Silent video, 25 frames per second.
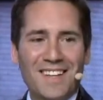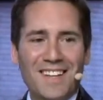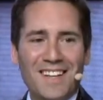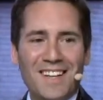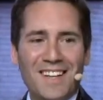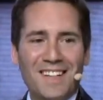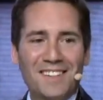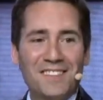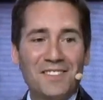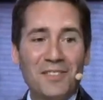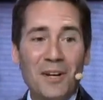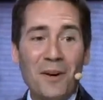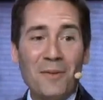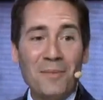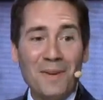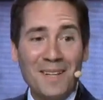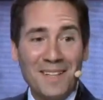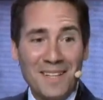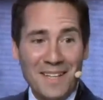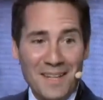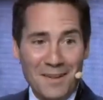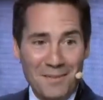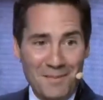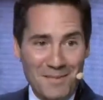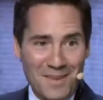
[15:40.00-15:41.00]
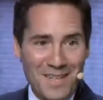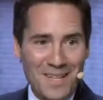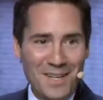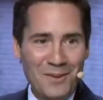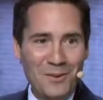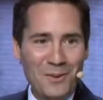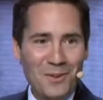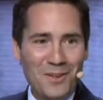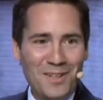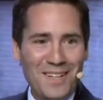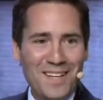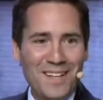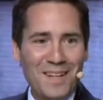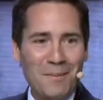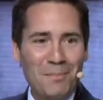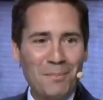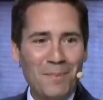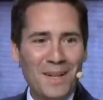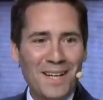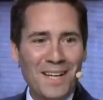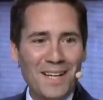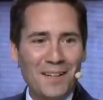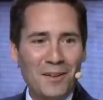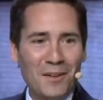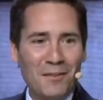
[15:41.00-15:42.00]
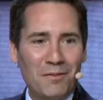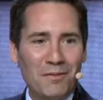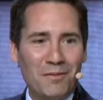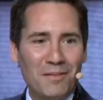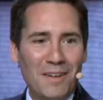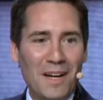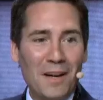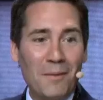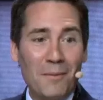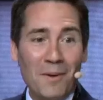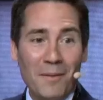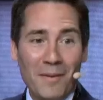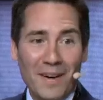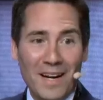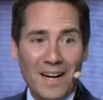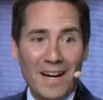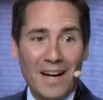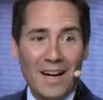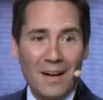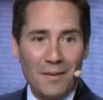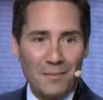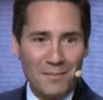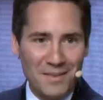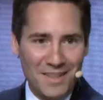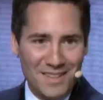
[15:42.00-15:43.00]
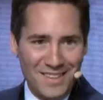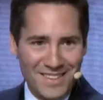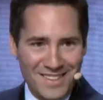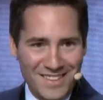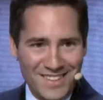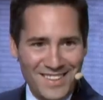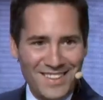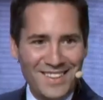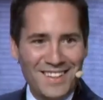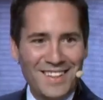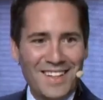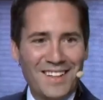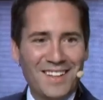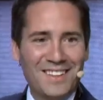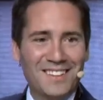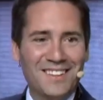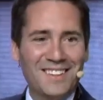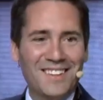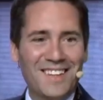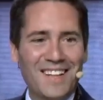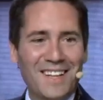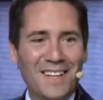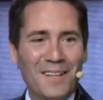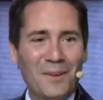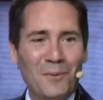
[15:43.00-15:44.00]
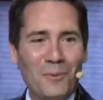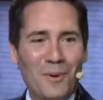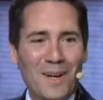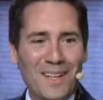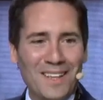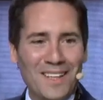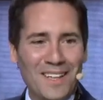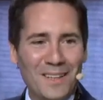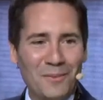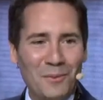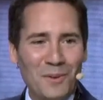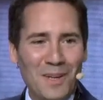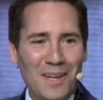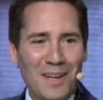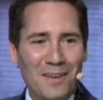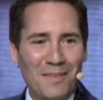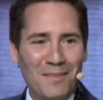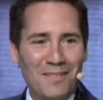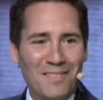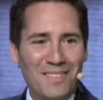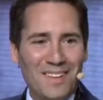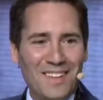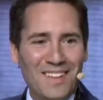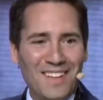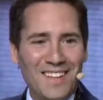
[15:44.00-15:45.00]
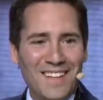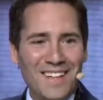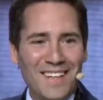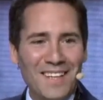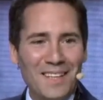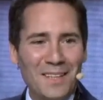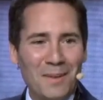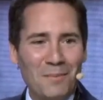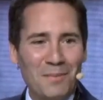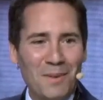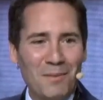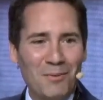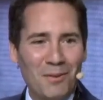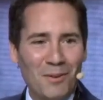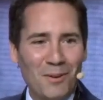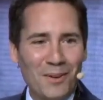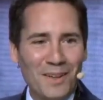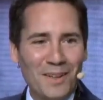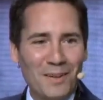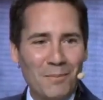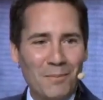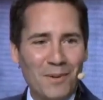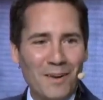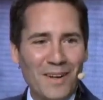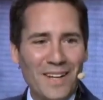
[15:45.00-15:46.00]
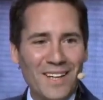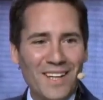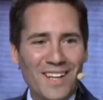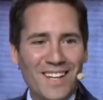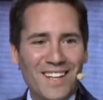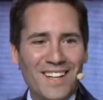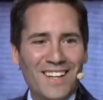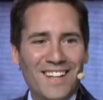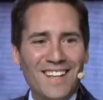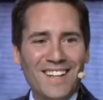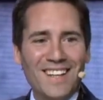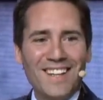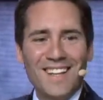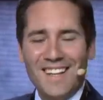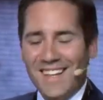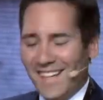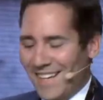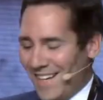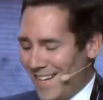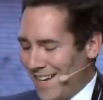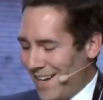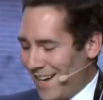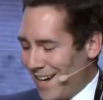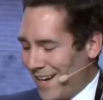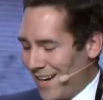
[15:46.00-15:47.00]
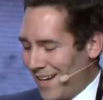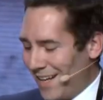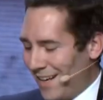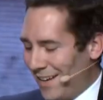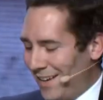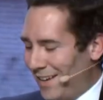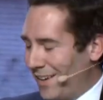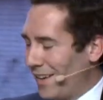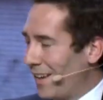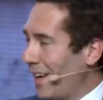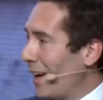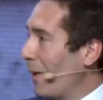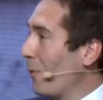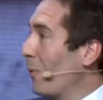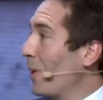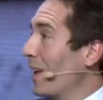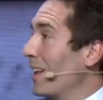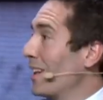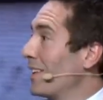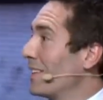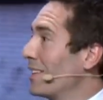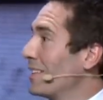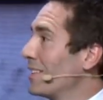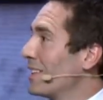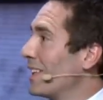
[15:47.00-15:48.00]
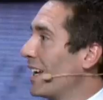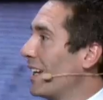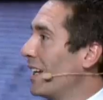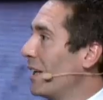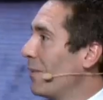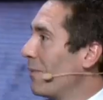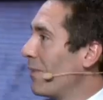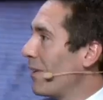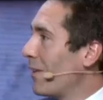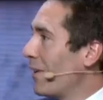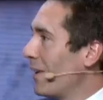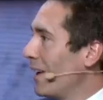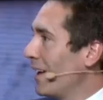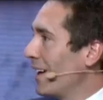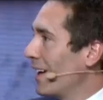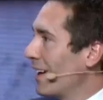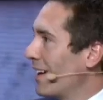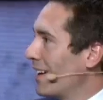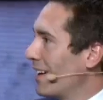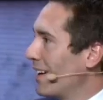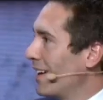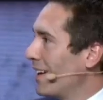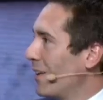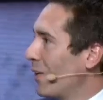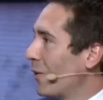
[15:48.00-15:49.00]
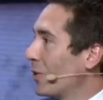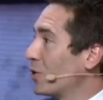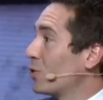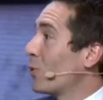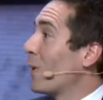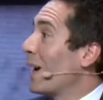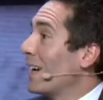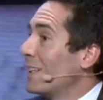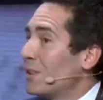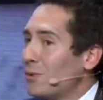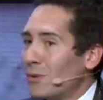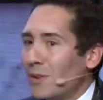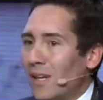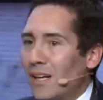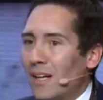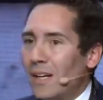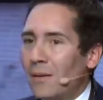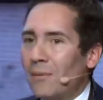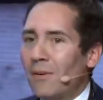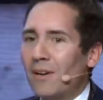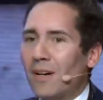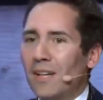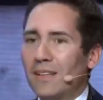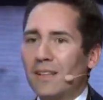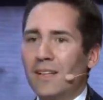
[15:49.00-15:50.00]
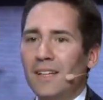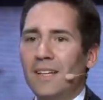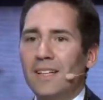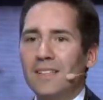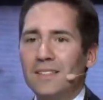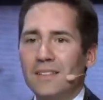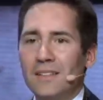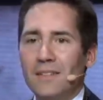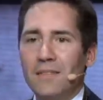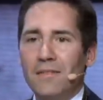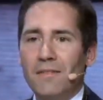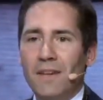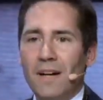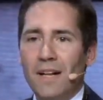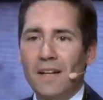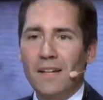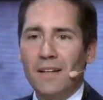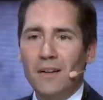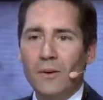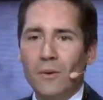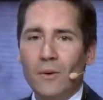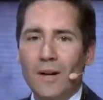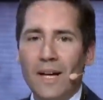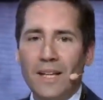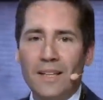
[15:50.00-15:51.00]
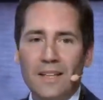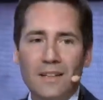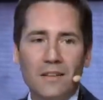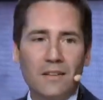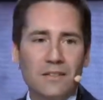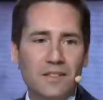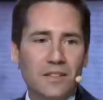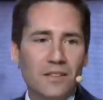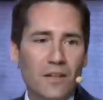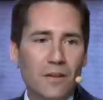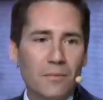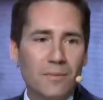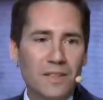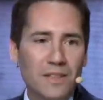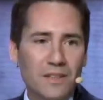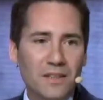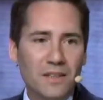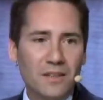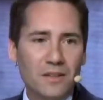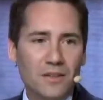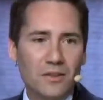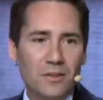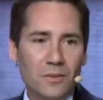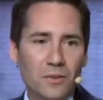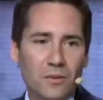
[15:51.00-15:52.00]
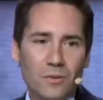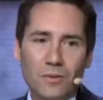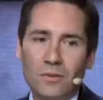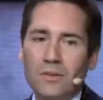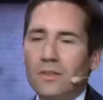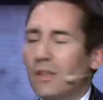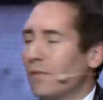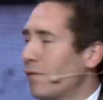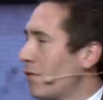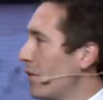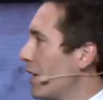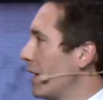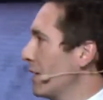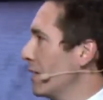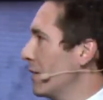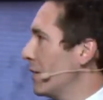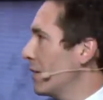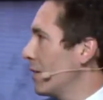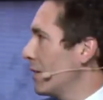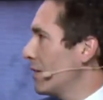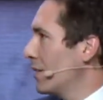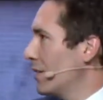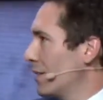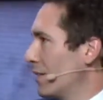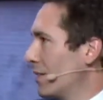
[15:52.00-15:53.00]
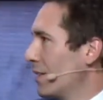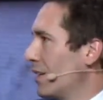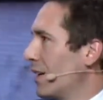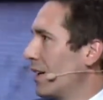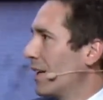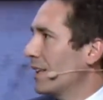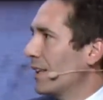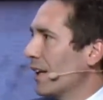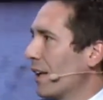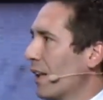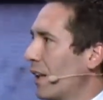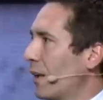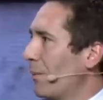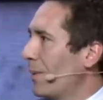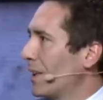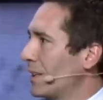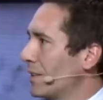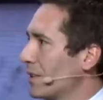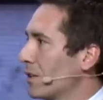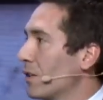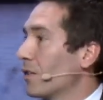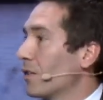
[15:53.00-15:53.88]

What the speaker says: serving them a good plate of Iberian ham, like the one that we have eaten before in the break, and well, delivering or trying to deliver at least value-added services to the funder and the claimants